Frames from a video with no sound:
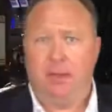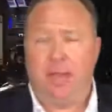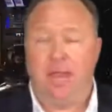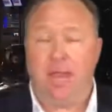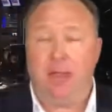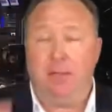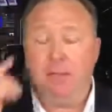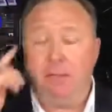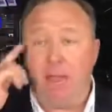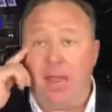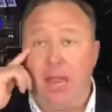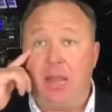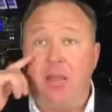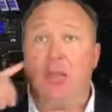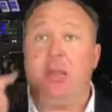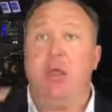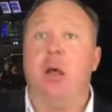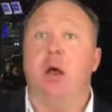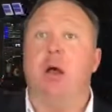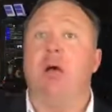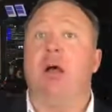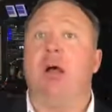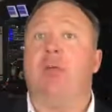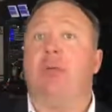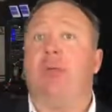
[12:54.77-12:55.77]
And they
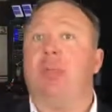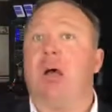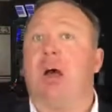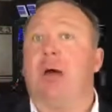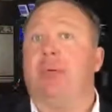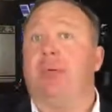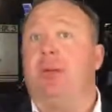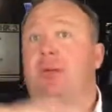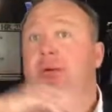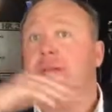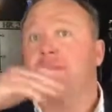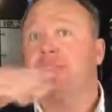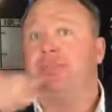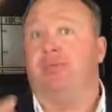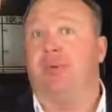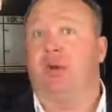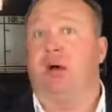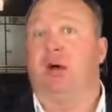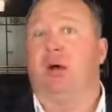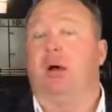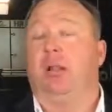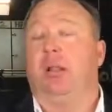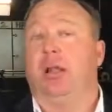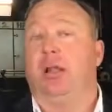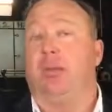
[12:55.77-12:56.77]
know how the dominoes
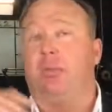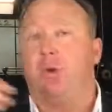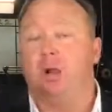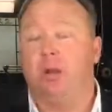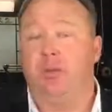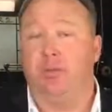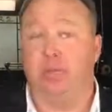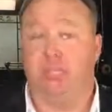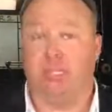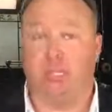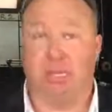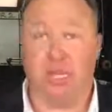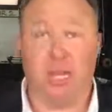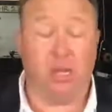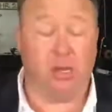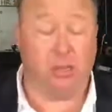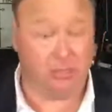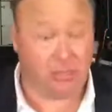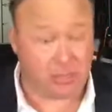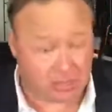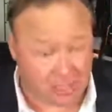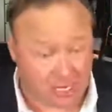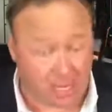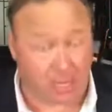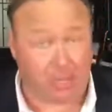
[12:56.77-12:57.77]
fall and where this
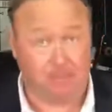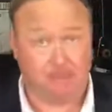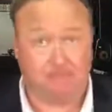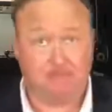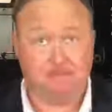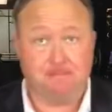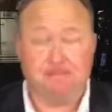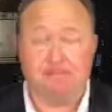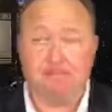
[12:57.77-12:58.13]
goes. So,